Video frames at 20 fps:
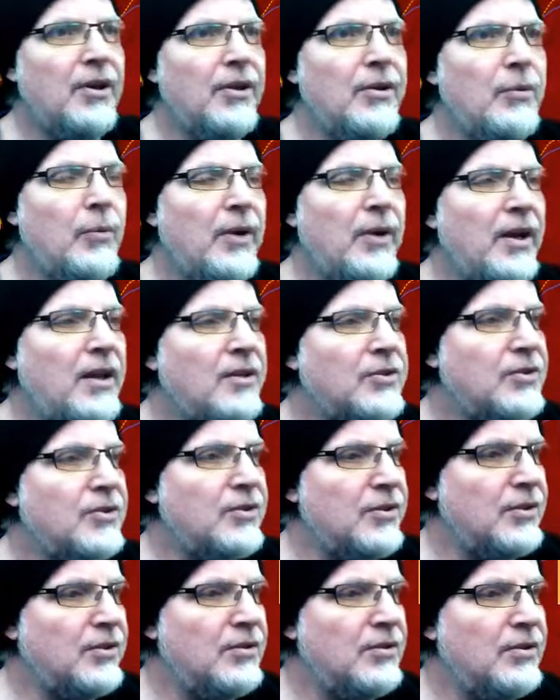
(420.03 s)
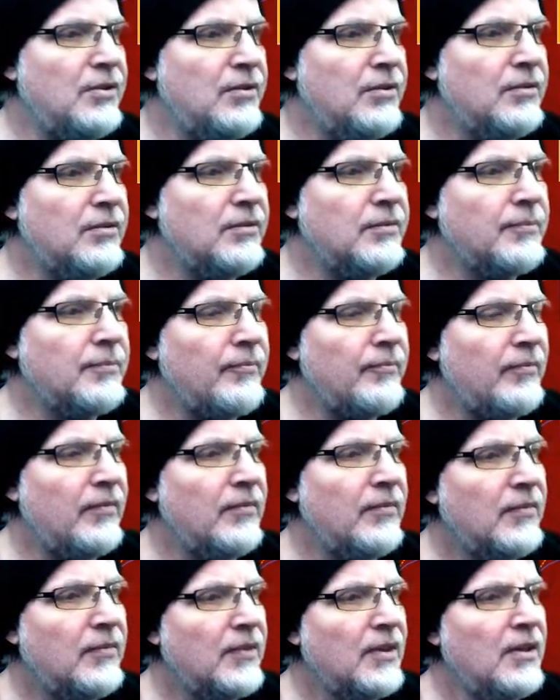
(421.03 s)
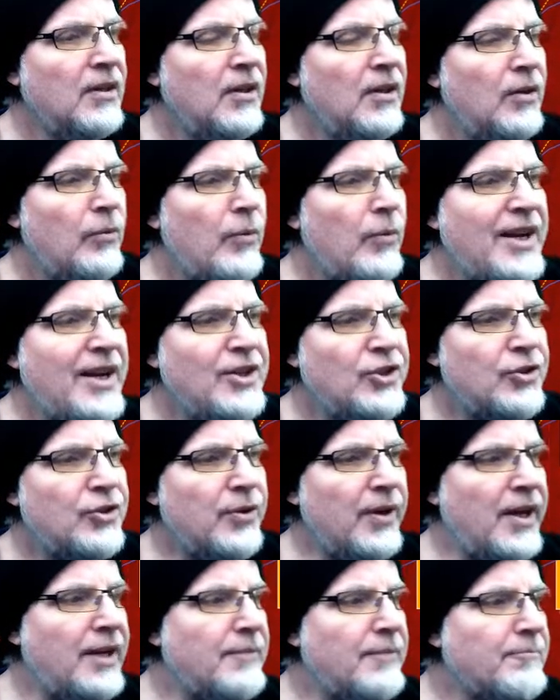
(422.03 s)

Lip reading: way is to range trade.